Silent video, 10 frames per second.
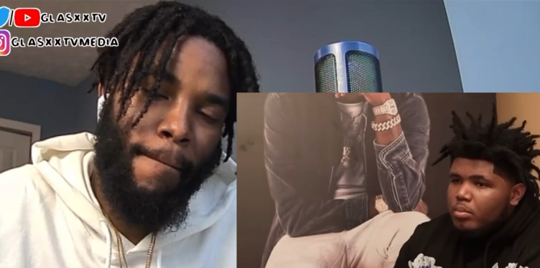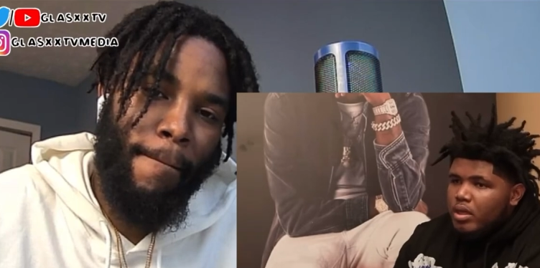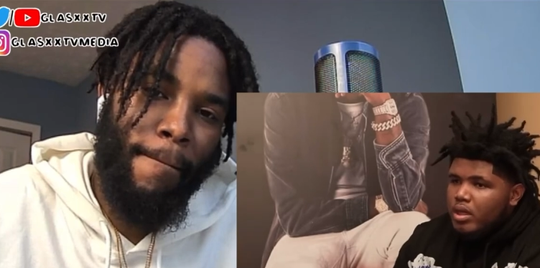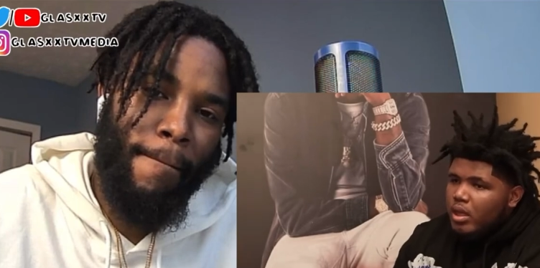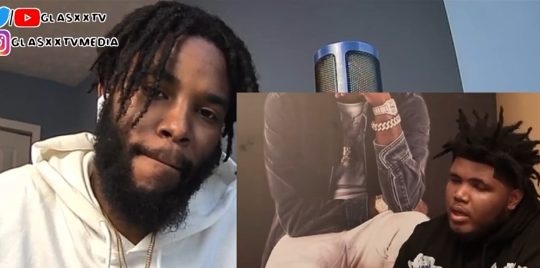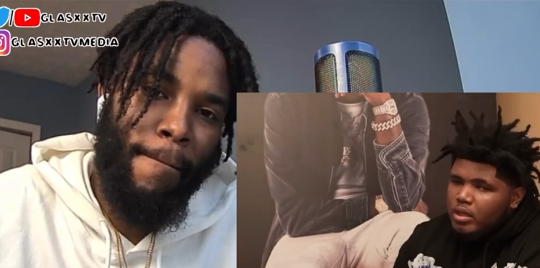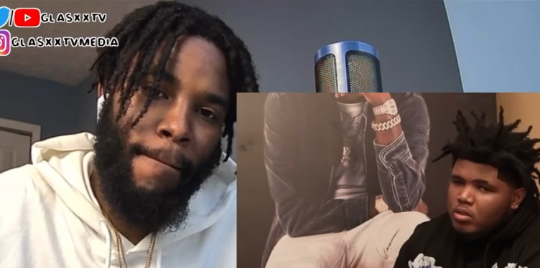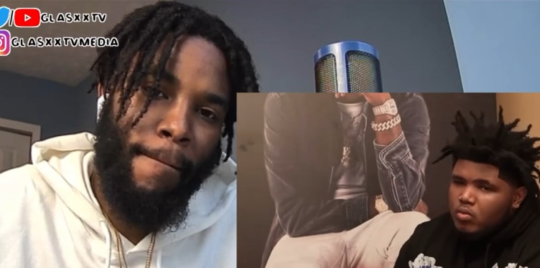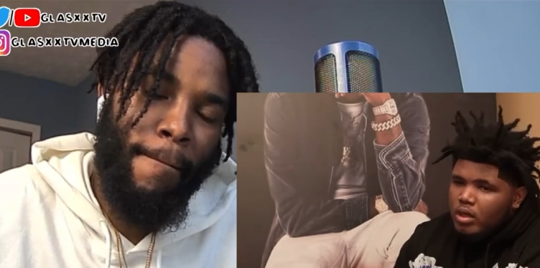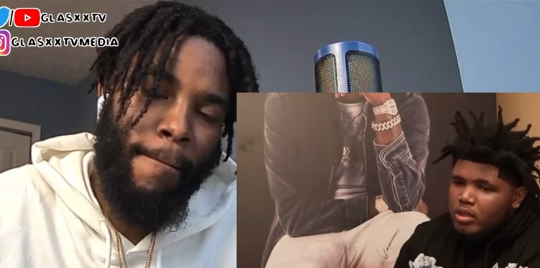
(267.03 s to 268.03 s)
Speaker 1: I was just on
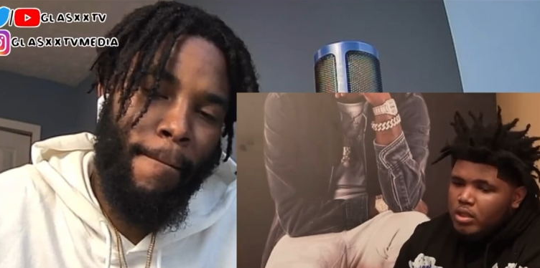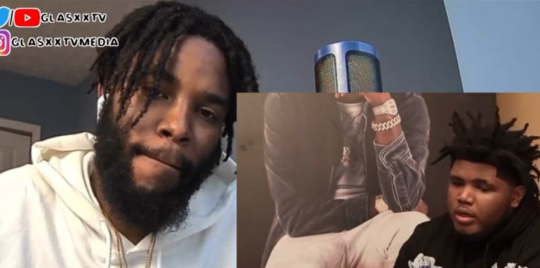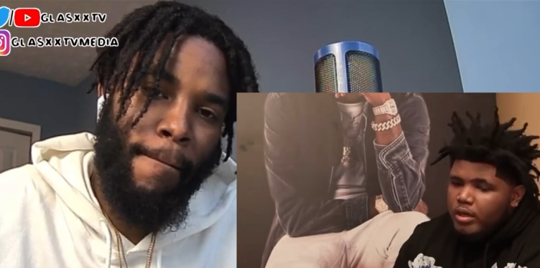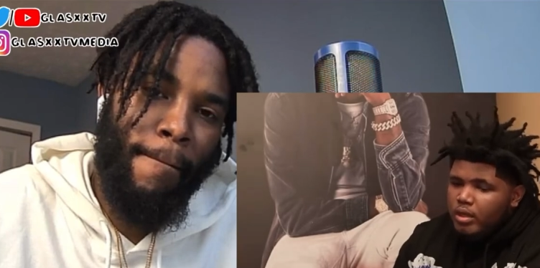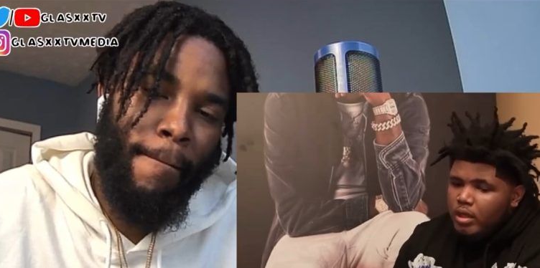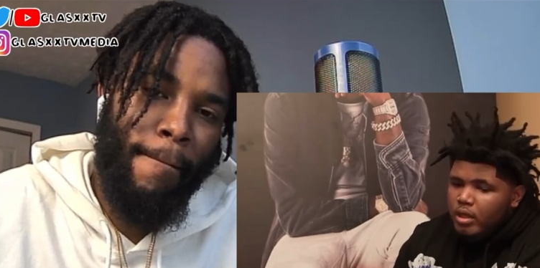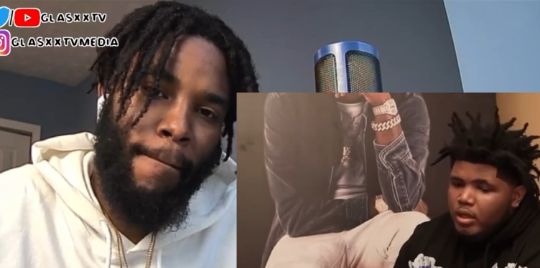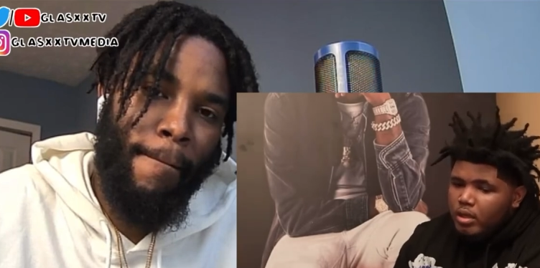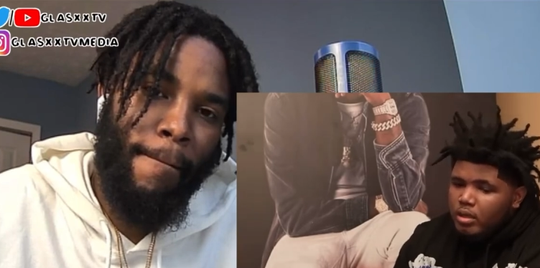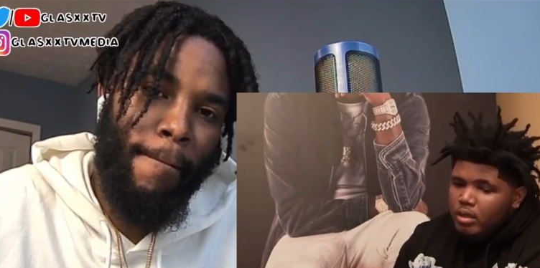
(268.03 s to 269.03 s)
beat, like just watching
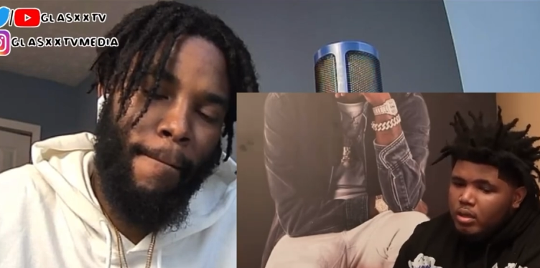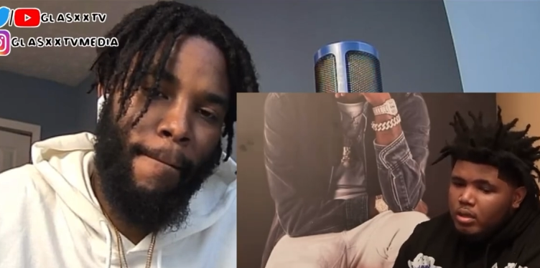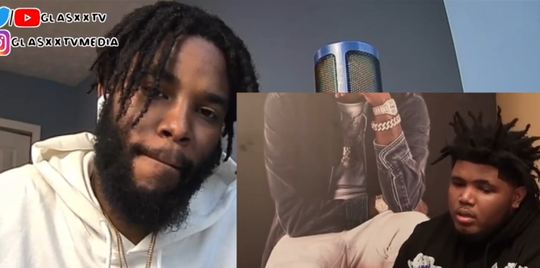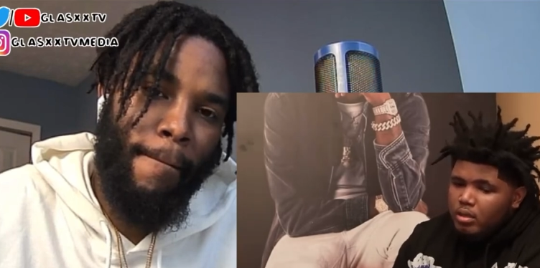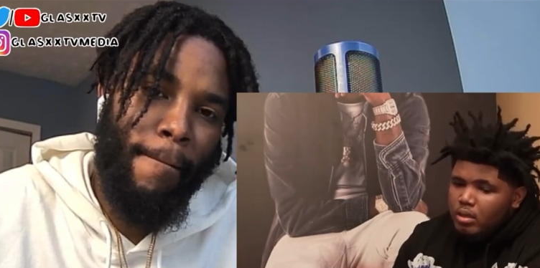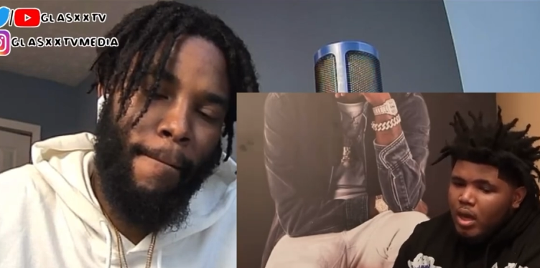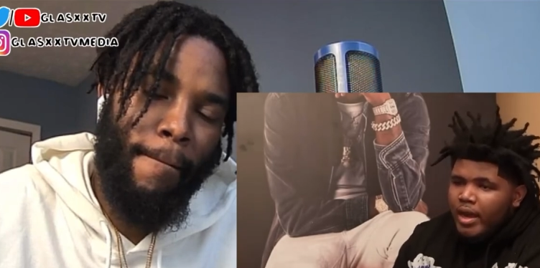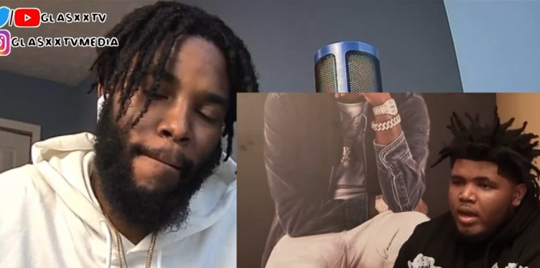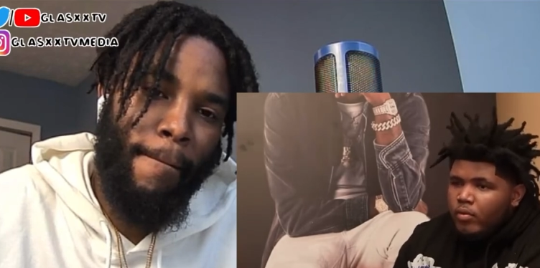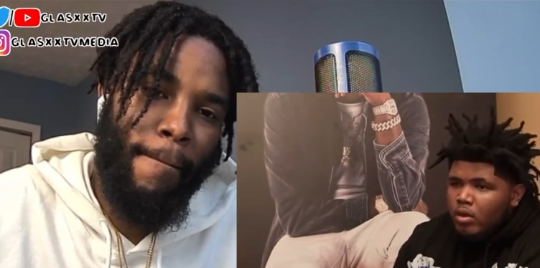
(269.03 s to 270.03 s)
everything.
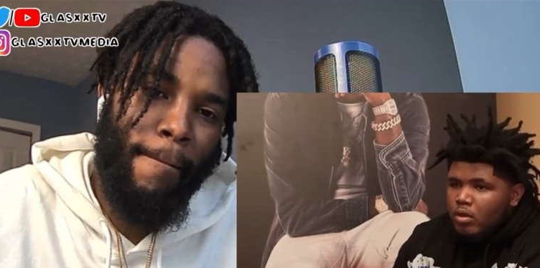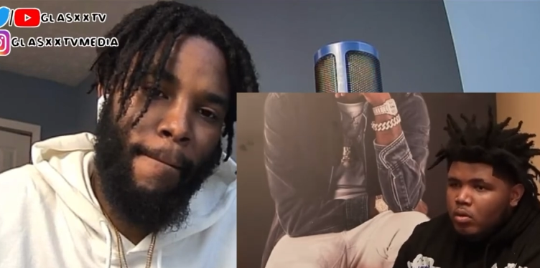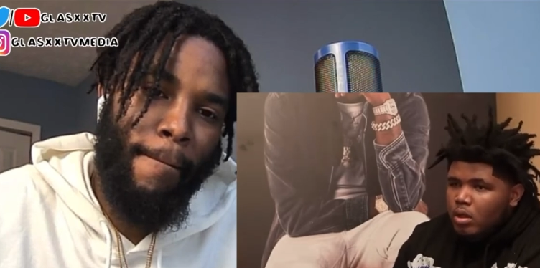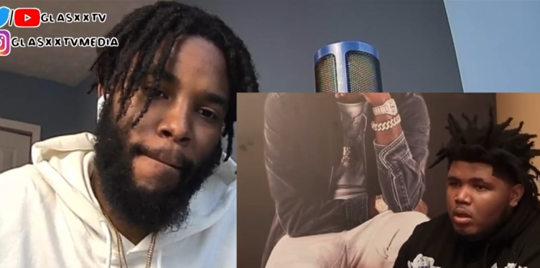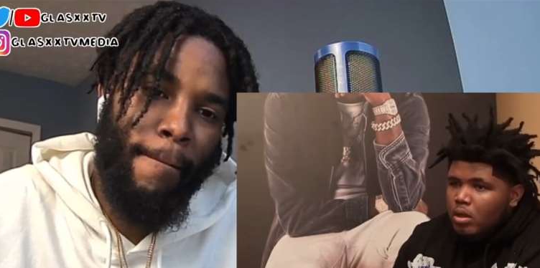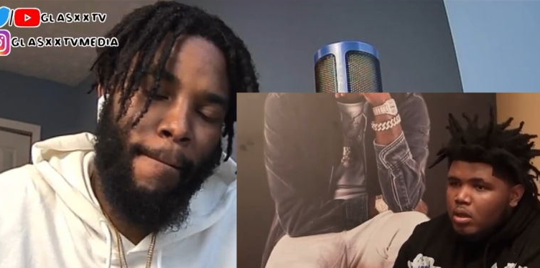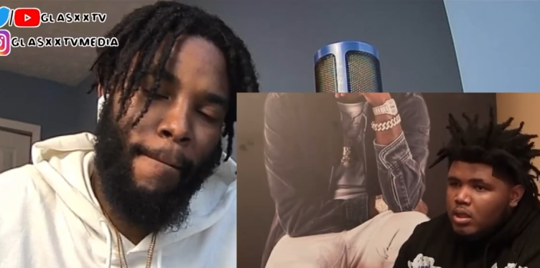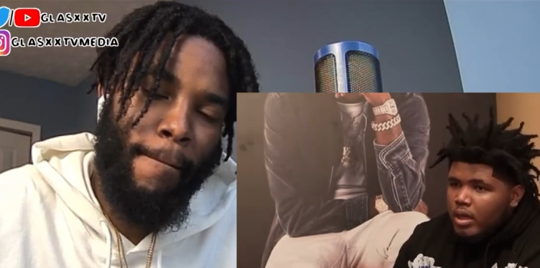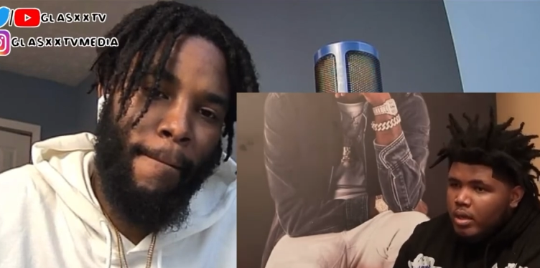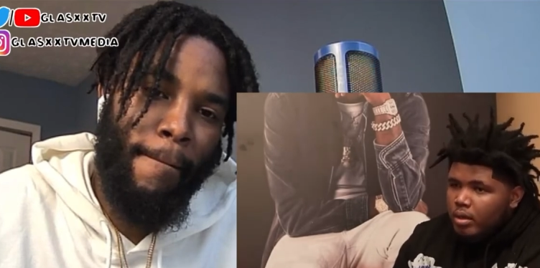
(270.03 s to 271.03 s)
I ain't really
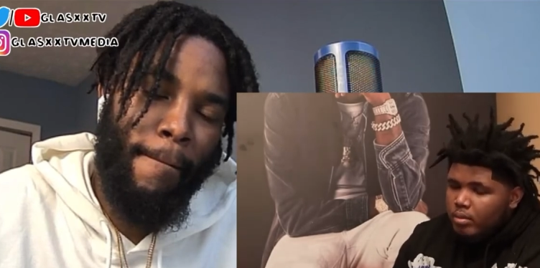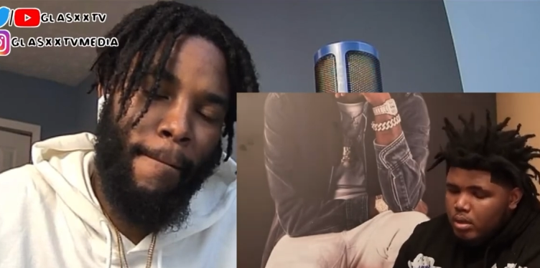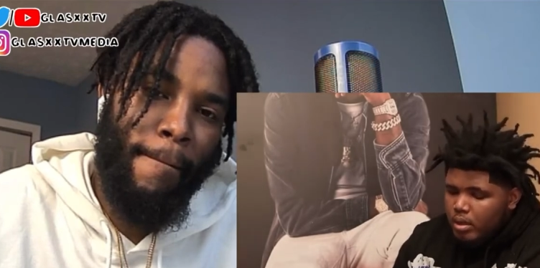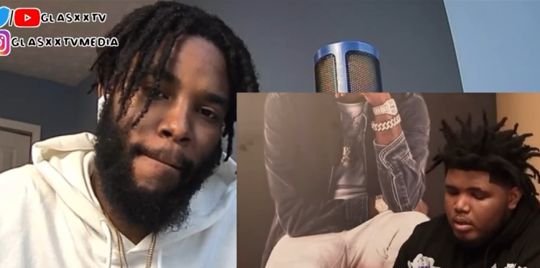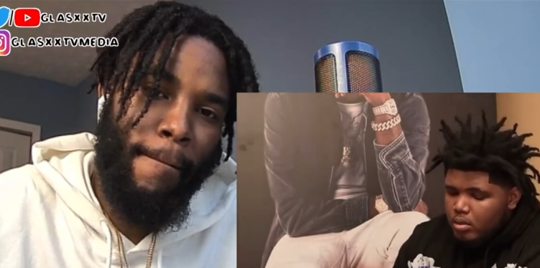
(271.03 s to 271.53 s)
no club type.